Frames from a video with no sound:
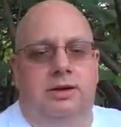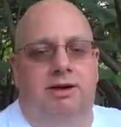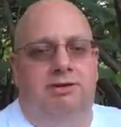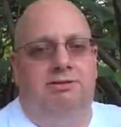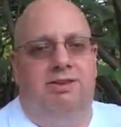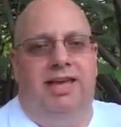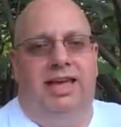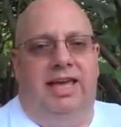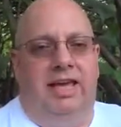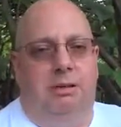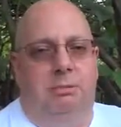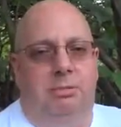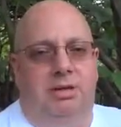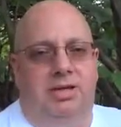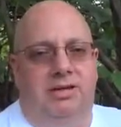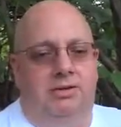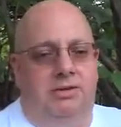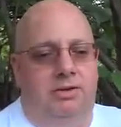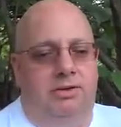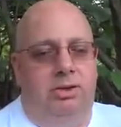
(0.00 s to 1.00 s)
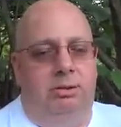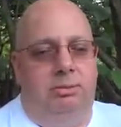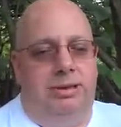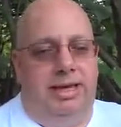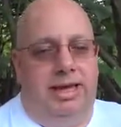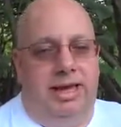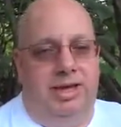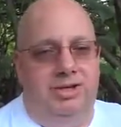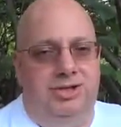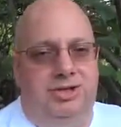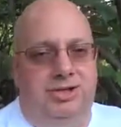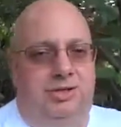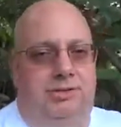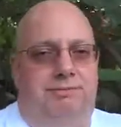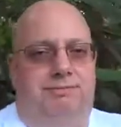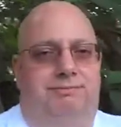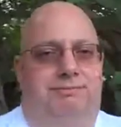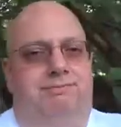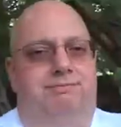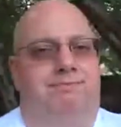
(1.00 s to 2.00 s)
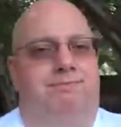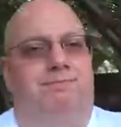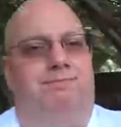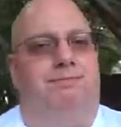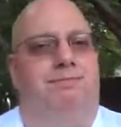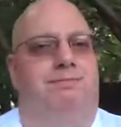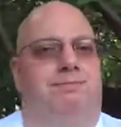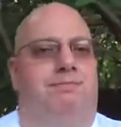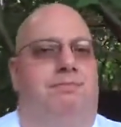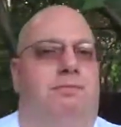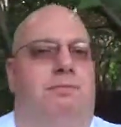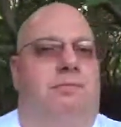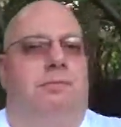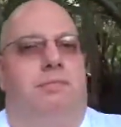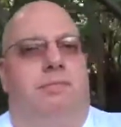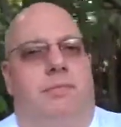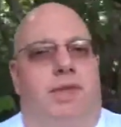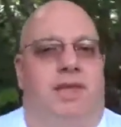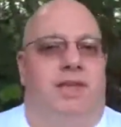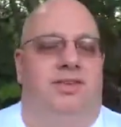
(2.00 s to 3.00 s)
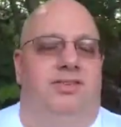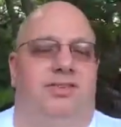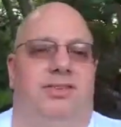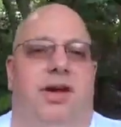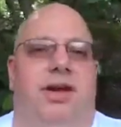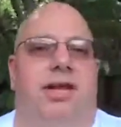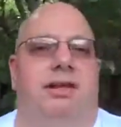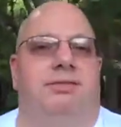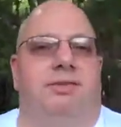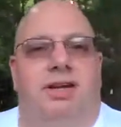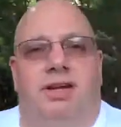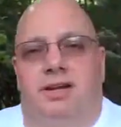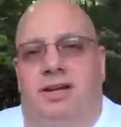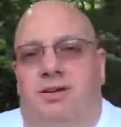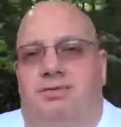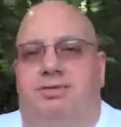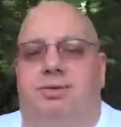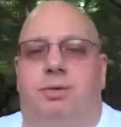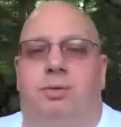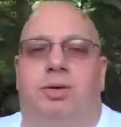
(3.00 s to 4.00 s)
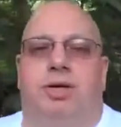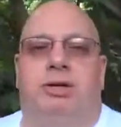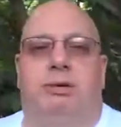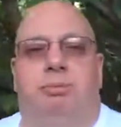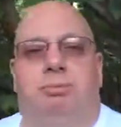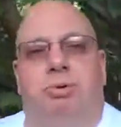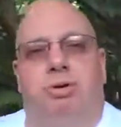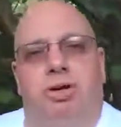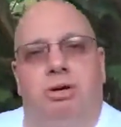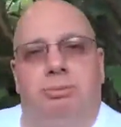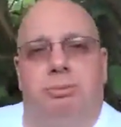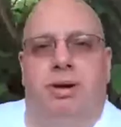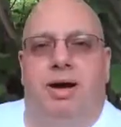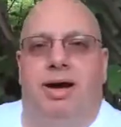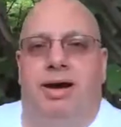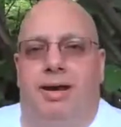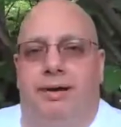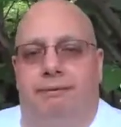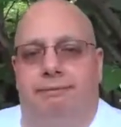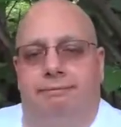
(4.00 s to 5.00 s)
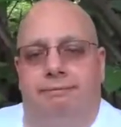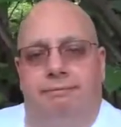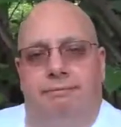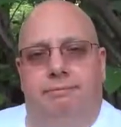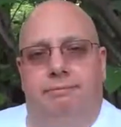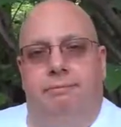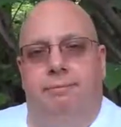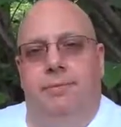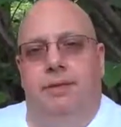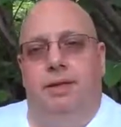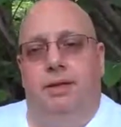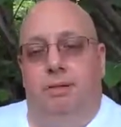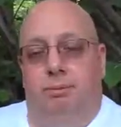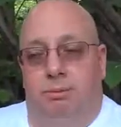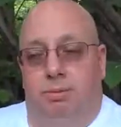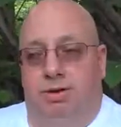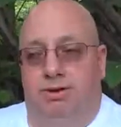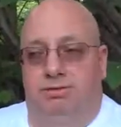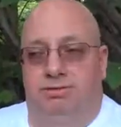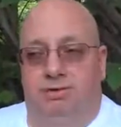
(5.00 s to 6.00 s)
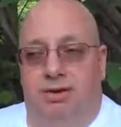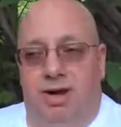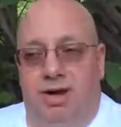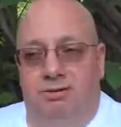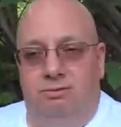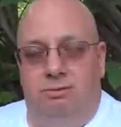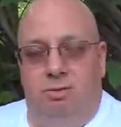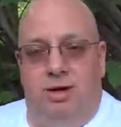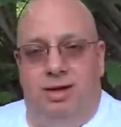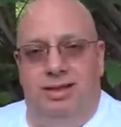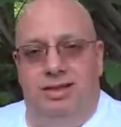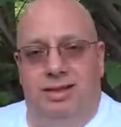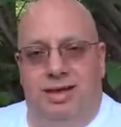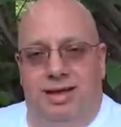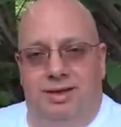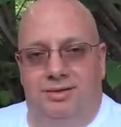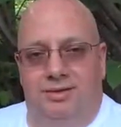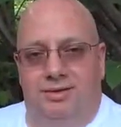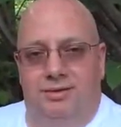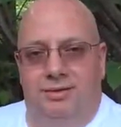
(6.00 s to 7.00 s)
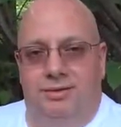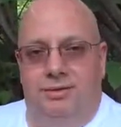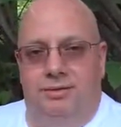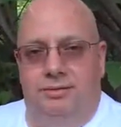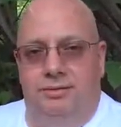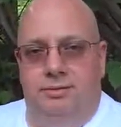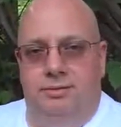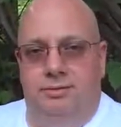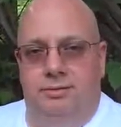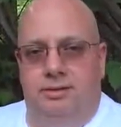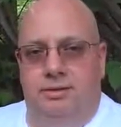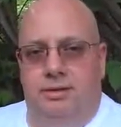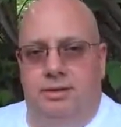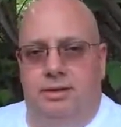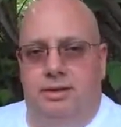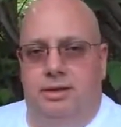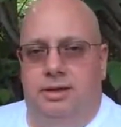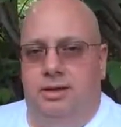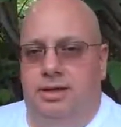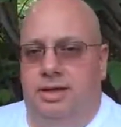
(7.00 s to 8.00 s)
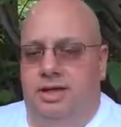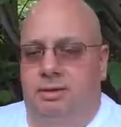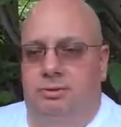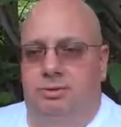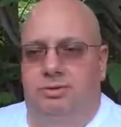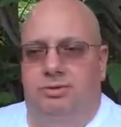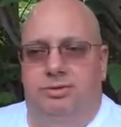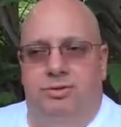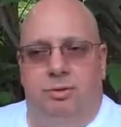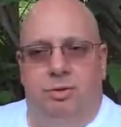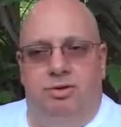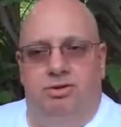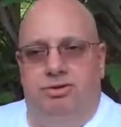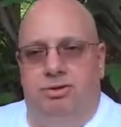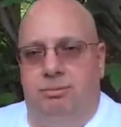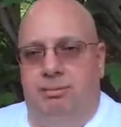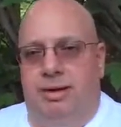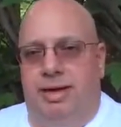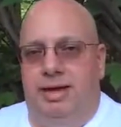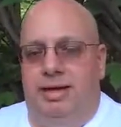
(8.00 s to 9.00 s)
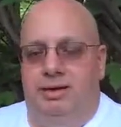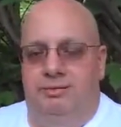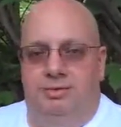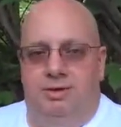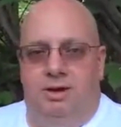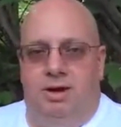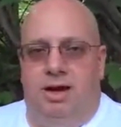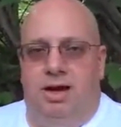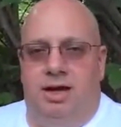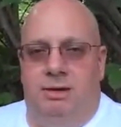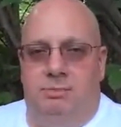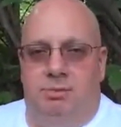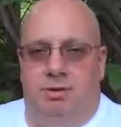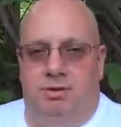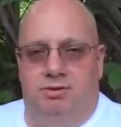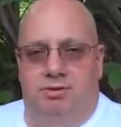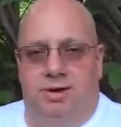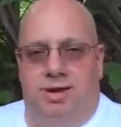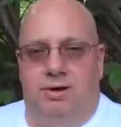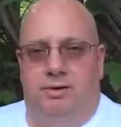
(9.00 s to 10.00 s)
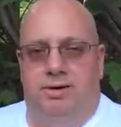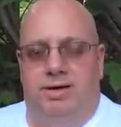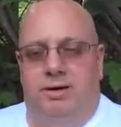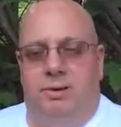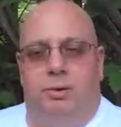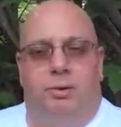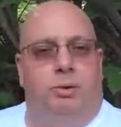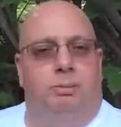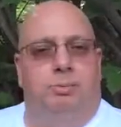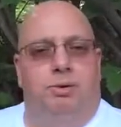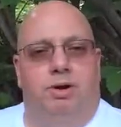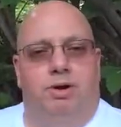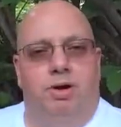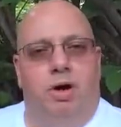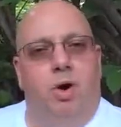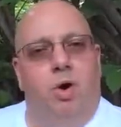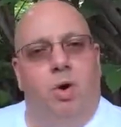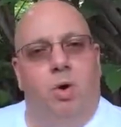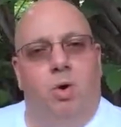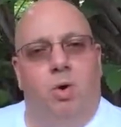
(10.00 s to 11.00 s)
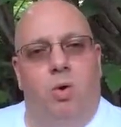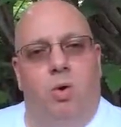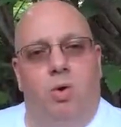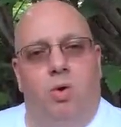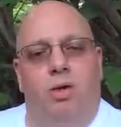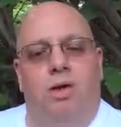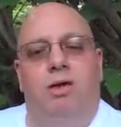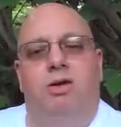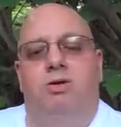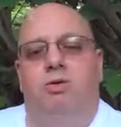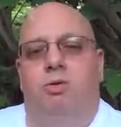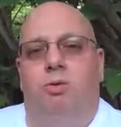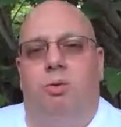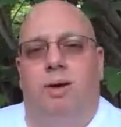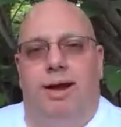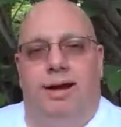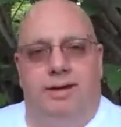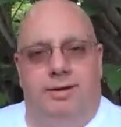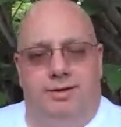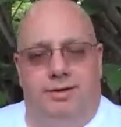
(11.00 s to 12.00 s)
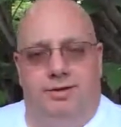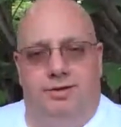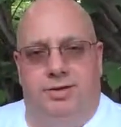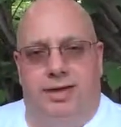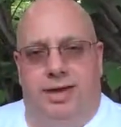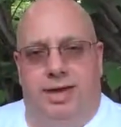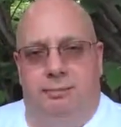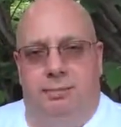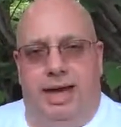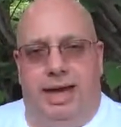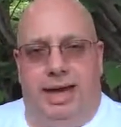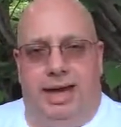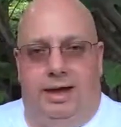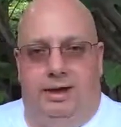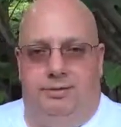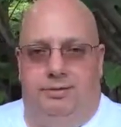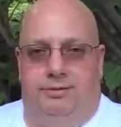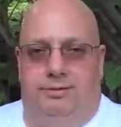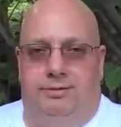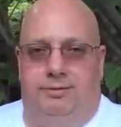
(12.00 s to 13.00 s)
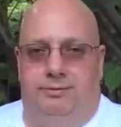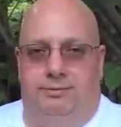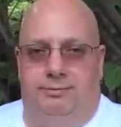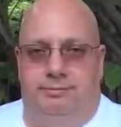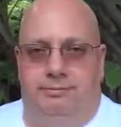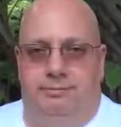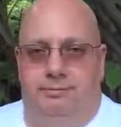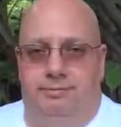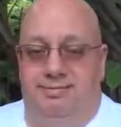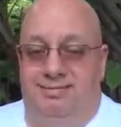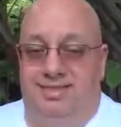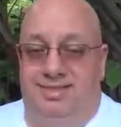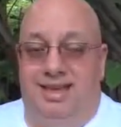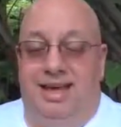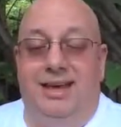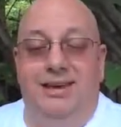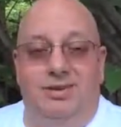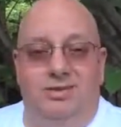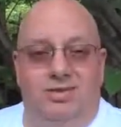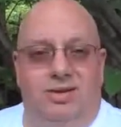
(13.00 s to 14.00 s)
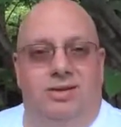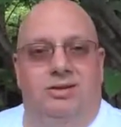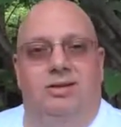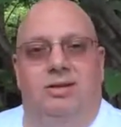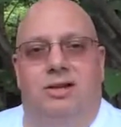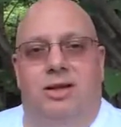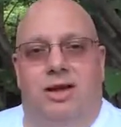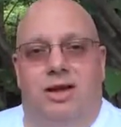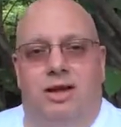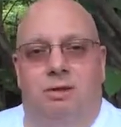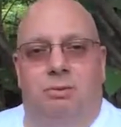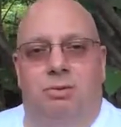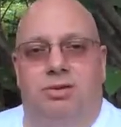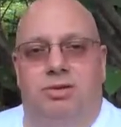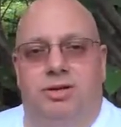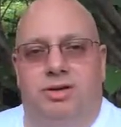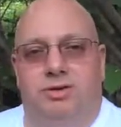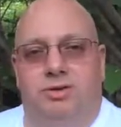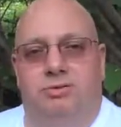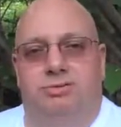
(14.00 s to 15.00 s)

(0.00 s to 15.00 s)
of ambient illumination is not even enough to read a book by. But a 5-watt laser it will scorch the back of your eyeballs out and it will burn a hole right in your damn ass. That is undeniable and